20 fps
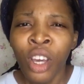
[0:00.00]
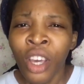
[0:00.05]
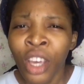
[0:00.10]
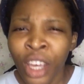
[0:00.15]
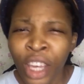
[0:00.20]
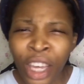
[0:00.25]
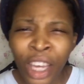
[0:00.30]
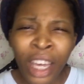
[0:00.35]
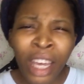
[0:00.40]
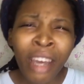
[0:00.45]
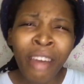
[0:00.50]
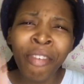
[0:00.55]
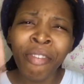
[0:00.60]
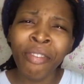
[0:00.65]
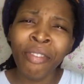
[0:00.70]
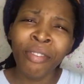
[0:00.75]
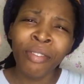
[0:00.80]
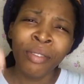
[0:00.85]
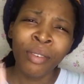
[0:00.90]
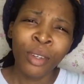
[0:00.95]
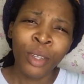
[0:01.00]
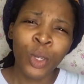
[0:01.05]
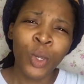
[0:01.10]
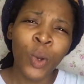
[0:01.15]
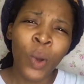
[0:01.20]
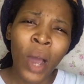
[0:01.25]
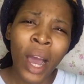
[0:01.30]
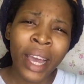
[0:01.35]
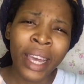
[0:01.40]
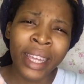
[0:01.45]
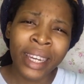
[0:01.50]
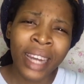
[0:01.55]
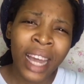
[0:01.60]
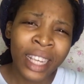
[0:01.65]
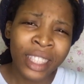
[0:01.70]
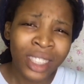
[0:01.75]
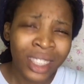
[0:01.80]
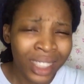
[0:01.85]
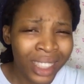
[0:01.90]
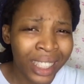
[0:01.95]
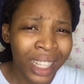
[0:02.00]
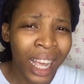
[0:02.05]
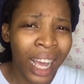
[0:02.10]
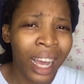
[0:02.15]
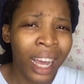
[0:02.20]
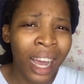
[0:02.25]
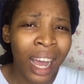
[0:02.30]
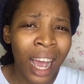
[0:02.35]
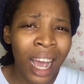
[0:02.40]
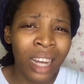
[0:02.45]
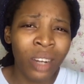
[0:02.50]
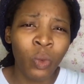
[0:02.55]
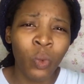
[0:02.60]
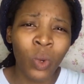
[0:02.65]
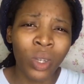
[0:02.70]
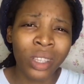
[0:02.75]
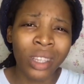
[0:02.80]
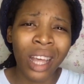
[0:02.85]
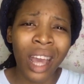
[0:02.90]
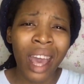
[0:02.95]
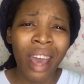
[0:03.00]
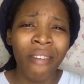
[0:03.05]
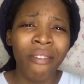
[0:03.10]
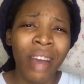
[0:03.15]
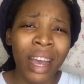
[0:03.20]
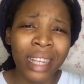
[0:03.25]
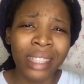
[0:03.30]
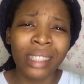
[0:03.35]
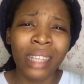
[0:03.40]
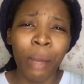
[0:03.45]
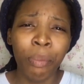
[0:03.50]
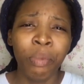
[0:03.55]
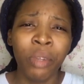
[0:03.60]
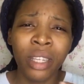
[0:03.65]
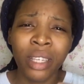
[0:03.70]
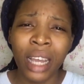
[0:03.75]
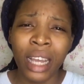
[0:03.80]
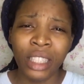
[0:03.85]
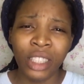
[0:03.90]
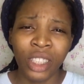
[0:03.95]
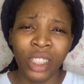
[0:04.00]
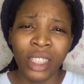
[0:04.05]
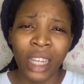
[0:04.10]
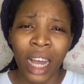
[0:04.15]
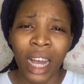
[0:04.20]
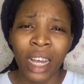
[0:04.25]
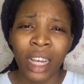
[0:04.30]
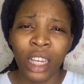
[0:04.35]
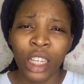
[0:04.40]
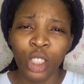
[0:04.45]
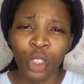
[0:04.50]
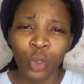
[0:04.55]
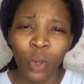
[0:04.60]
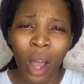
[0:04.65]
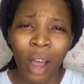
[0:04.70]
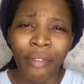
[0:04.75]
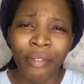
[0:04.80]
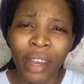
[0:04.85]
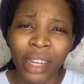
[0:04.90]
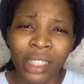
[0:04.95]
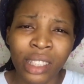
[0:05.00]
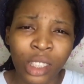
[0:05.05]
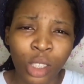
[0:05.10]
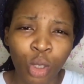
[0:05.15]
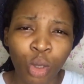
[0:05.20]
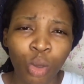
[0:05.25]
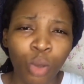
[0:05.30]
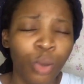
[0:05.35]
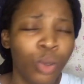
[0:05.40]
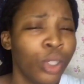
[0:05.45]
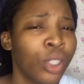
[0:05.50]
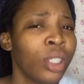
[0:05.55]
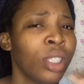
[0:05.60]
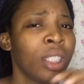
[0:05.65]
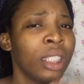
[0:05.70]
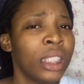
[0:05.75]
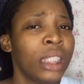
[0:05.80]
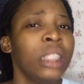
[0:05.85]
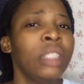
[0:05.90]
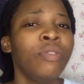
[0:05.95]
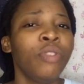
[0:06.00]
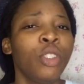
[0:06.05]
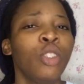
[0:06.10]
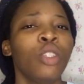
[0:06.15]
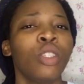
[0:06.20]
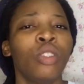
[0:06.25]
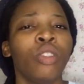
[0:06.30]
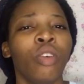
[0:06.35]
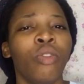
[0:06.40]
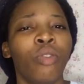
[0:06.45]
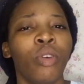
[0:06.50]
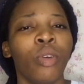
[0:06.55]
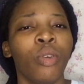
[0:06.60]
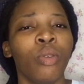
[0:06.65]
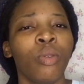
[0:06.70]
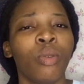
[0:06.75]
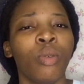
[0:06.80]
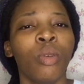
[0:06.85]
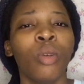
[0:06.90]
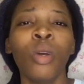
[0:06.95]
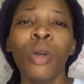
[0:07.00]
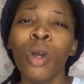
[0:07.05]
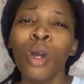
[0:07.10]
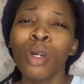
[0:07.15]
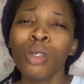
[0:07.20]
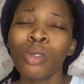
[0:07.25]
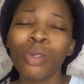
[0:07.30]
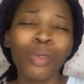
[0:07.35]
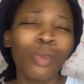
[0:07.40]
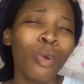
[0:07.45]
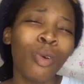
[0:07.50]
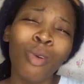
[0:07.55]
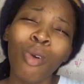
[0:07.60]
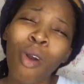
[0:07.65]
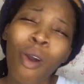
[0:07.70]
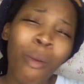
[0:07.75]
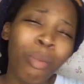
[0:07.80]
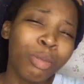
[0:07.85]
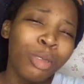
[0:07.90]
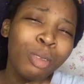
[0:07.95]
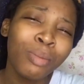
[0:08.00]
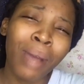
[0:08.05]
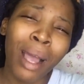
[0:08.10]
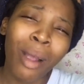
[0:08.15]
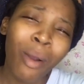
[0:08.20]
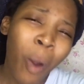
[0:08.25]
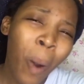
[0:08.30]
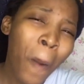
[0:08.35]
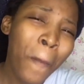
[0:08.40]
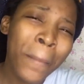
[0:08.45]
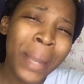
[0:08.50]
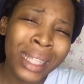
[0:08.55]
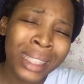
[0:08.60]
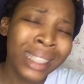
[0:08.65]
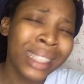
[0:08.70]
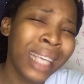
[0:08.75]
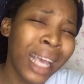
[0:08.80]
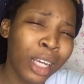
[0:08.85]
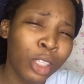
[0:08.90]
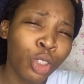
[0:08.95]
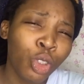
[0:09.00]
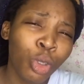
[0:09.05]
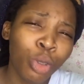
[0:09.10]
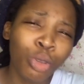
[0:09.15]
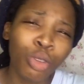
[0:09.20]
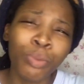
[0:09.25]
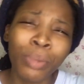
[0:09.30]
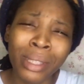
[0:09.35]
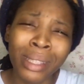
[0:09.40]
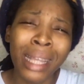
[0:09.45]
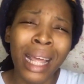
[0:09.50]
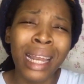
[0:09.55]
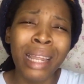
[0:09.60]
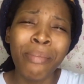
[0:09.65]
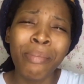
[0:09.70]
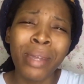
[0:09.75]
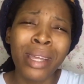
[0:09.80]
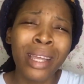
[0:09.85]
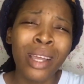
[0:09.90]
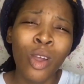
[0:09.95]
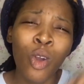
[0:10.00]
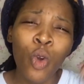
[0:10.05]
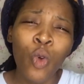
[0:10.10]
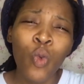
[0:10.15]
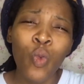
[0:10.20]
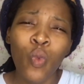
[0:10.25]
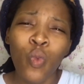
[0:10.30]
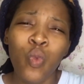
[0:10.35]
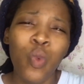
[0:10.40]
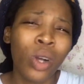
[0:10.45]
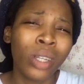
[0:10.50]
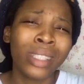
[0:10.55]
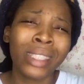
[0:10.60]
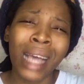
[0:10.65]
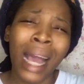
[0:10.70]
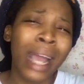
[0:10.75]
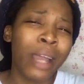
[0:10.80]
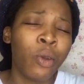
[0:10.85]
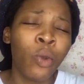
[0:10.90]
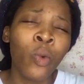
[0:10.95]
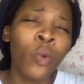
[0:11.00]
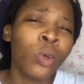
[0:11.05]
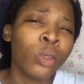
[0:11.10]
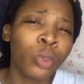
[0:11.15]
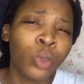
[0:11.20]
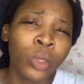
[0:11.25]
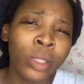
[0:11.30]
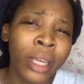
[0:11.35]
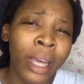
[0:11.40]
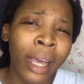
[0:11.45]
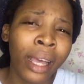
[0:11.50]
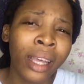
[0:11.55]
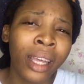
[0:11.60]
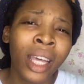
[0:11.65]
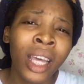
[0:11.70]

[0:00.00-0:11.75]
If you are in Nigeria and whatever is happening in Nigeria is not affecting you, this video is not for you. So don't come to my comment section to be telling me what I don't want to hear.